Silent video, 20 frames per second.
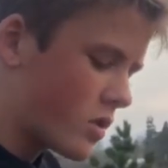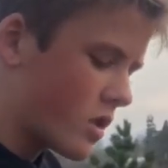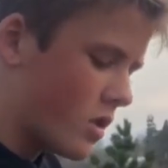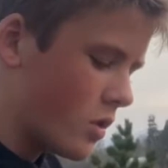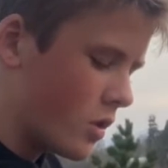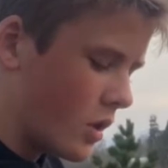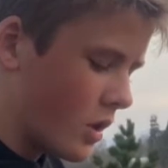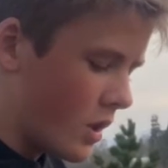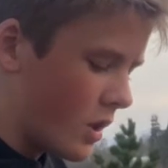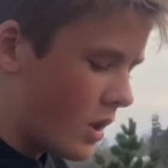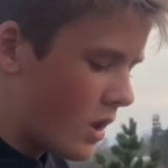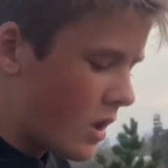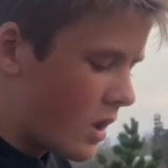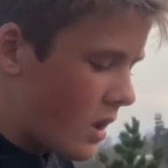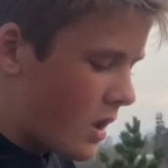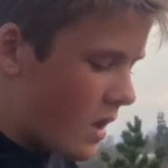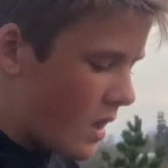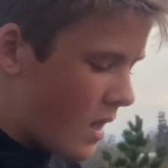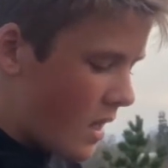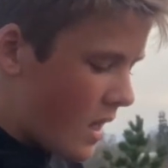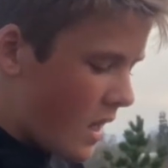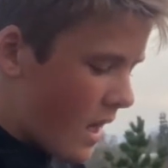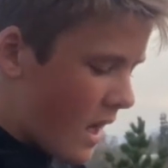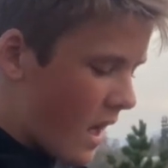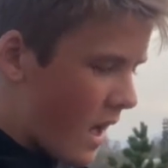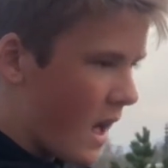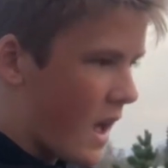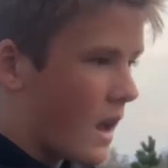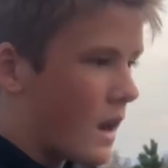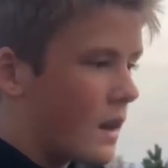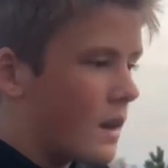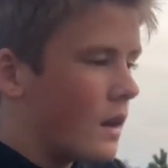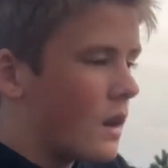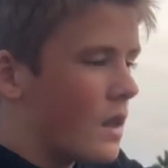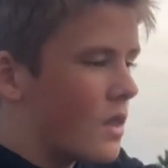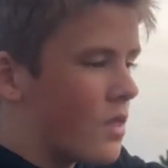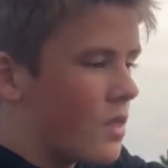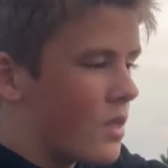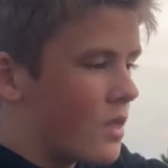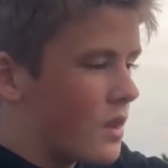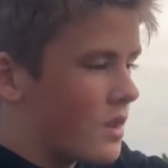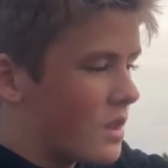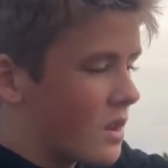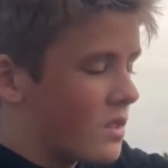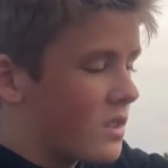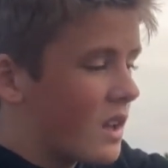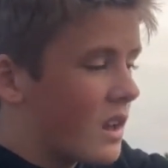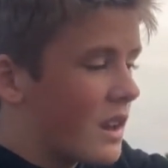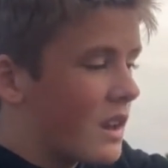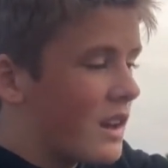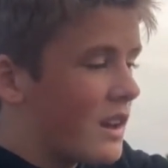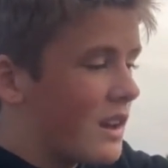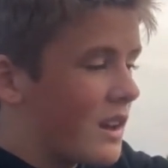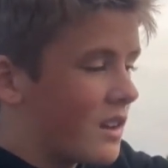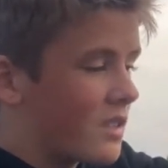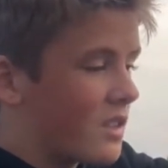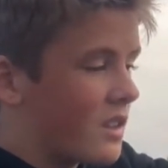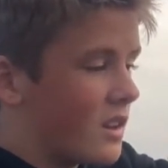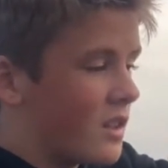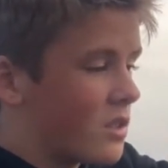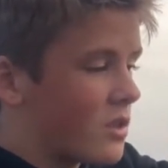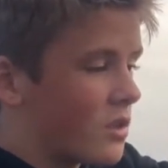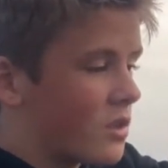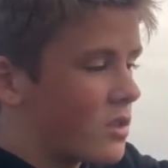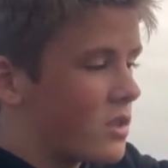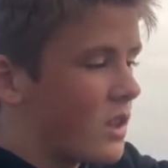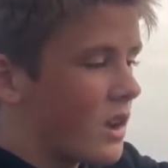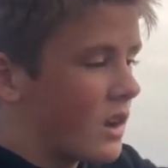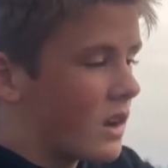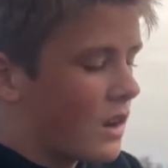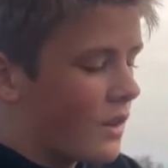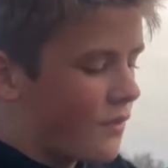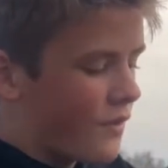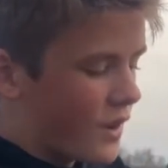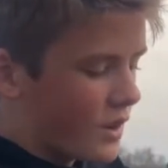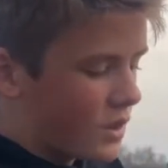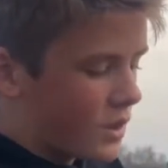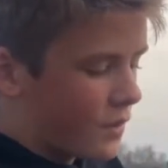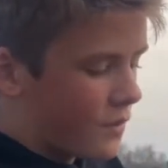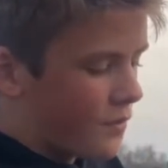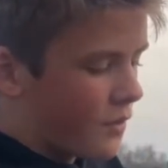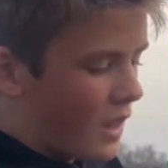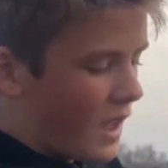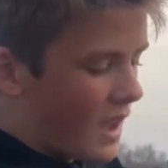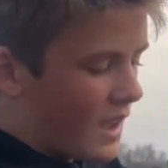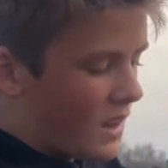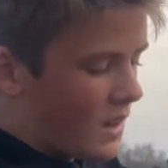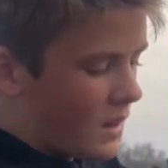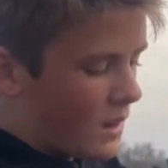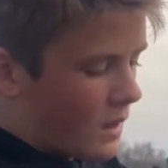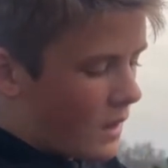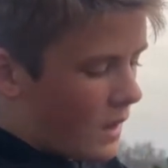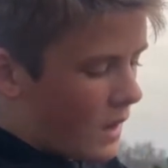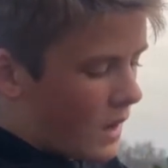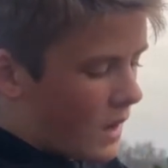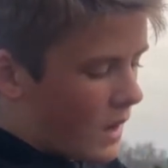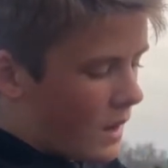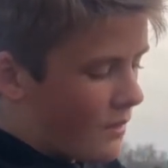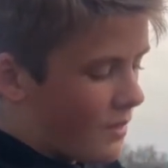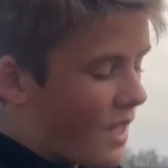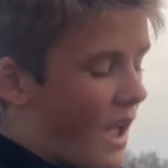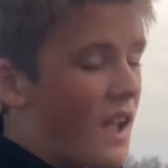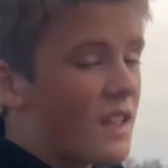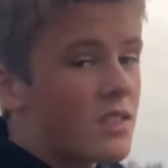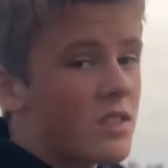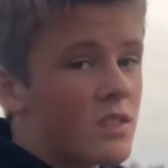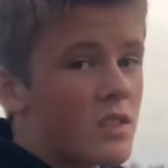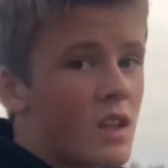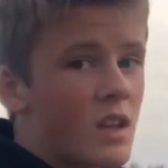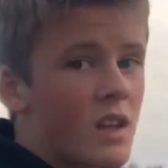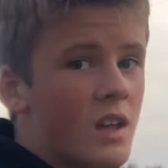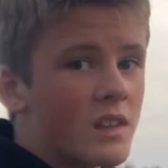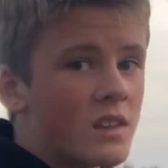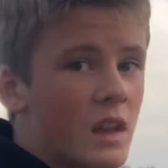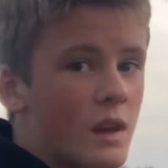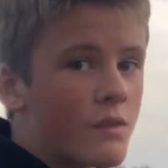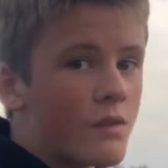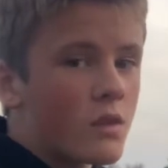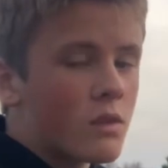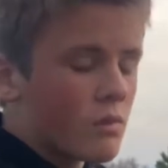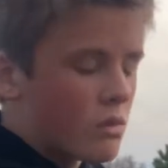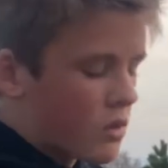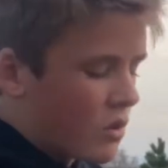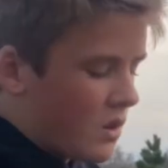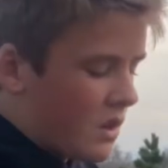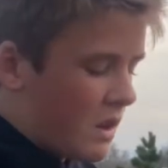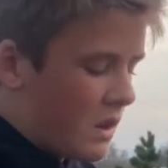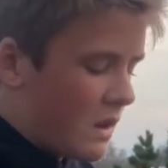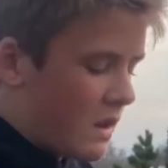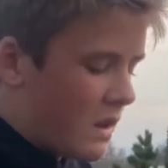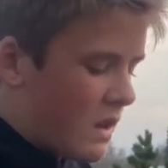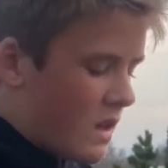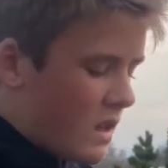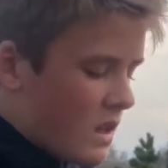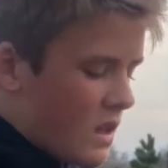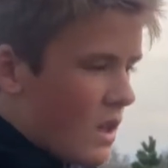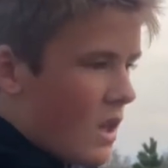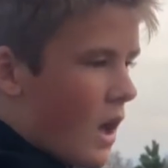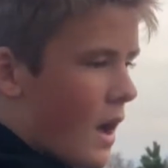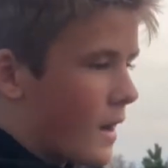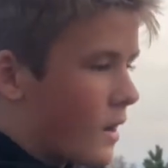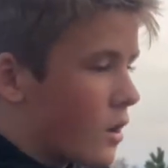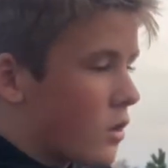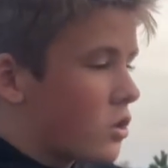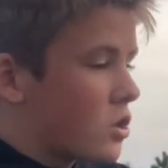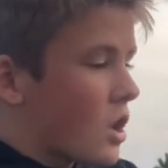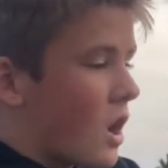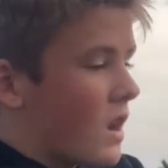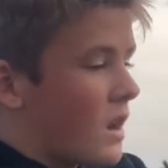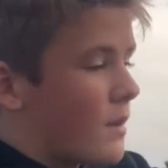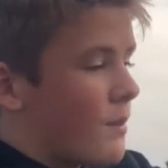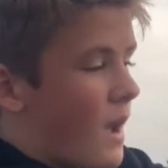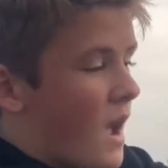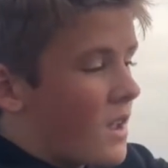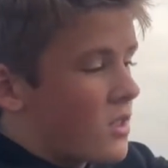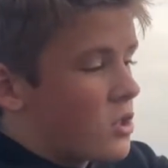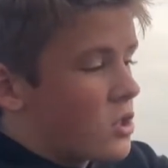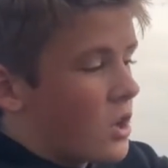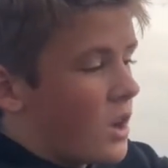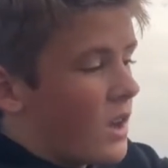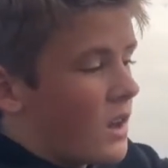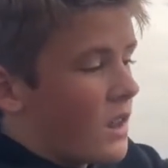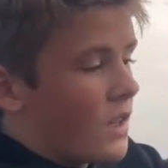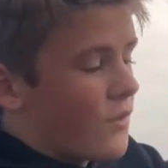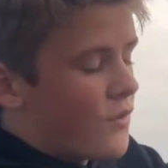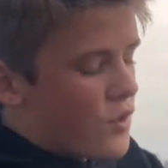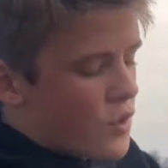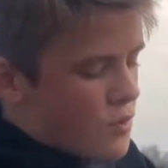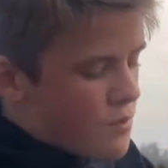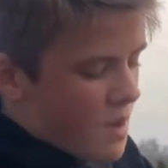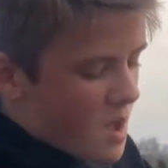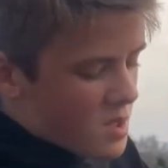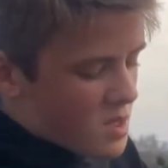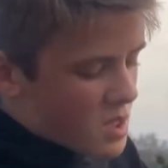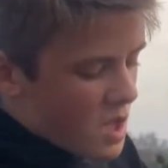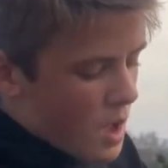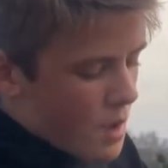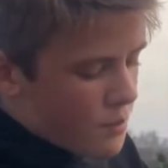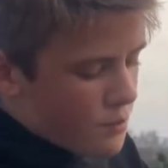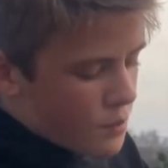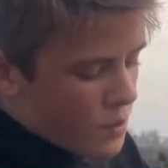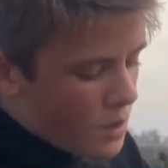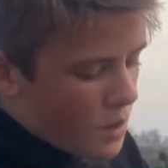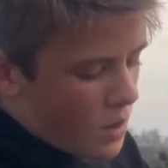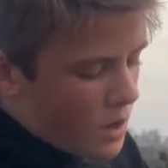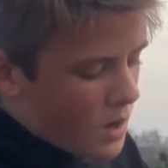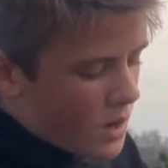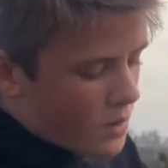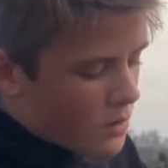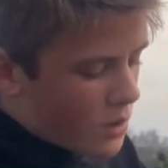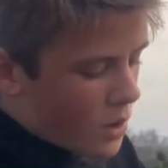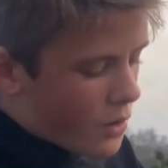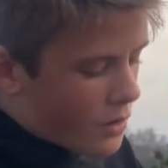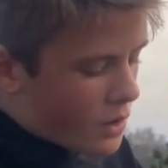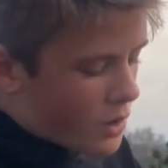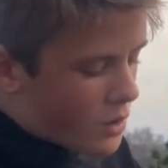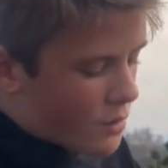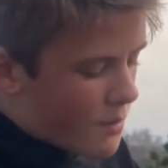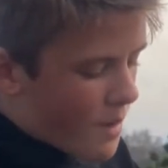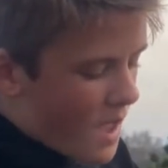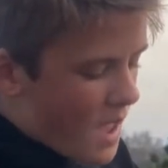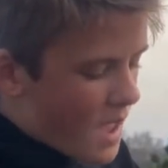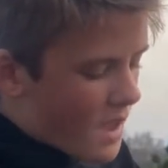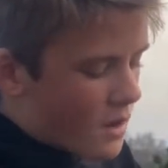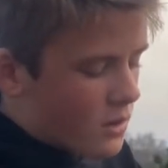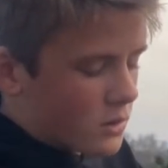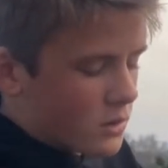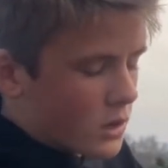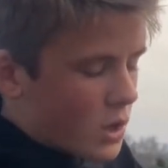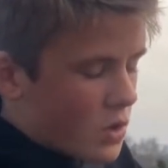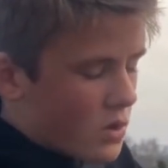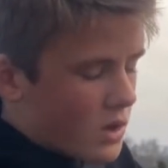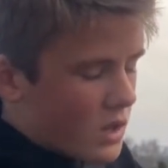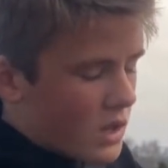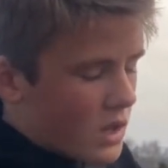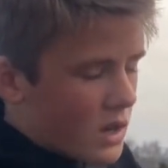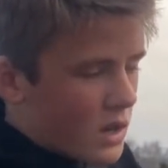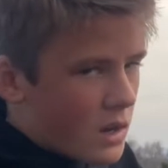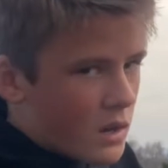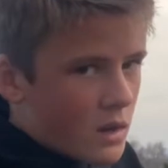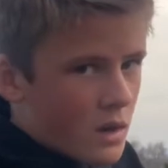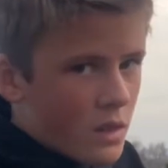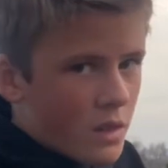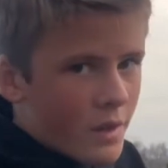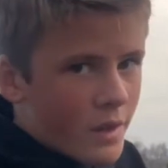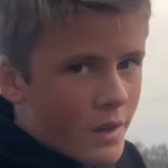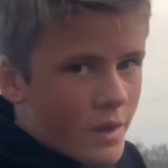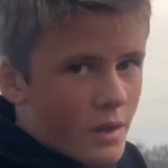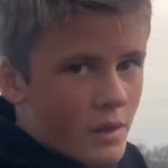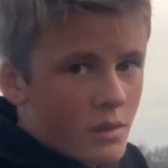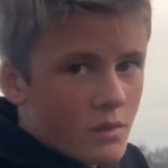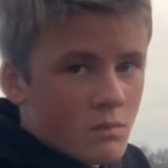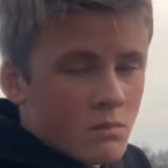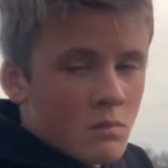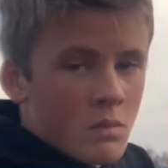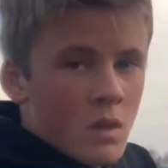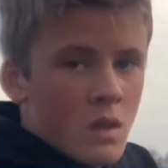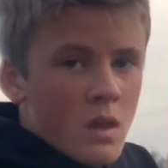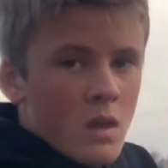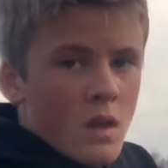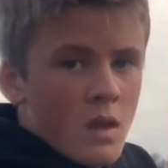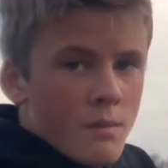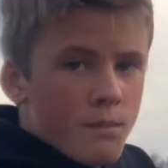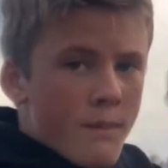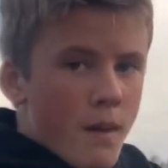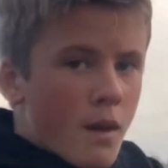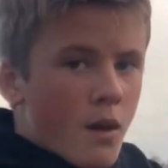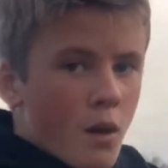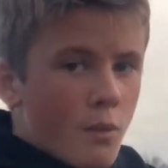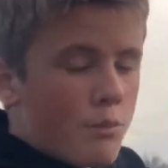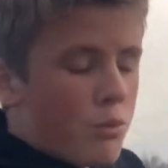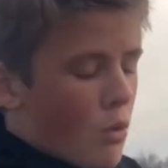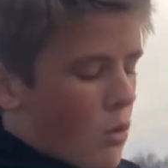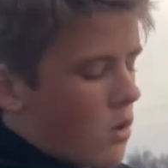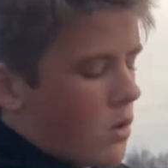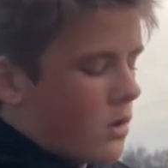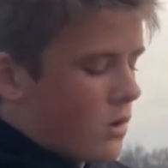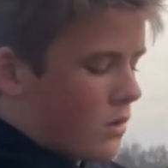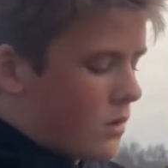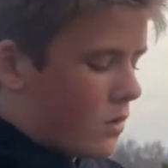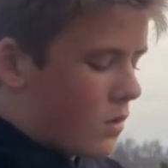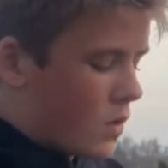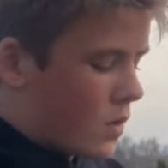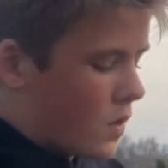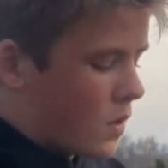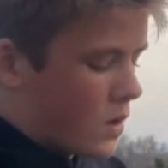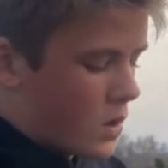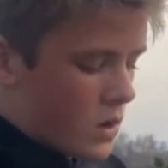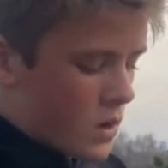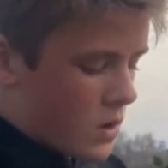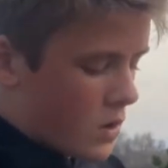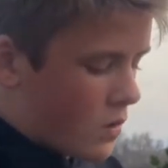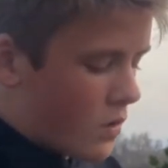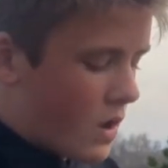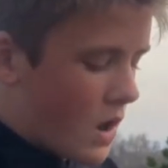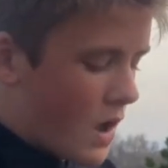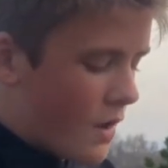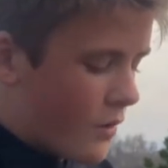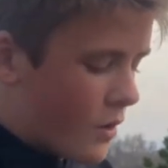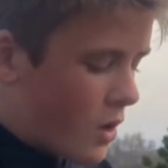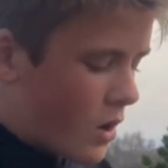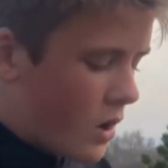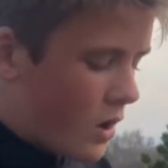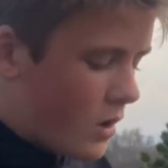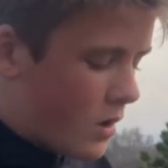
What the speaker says: good. And it doesn't get any nicks in it, so it's not going to affect your flight. And that's the difference between a good shot and a bad shot. If you mess up on loading your mag or loading it into the barrel port or whatever,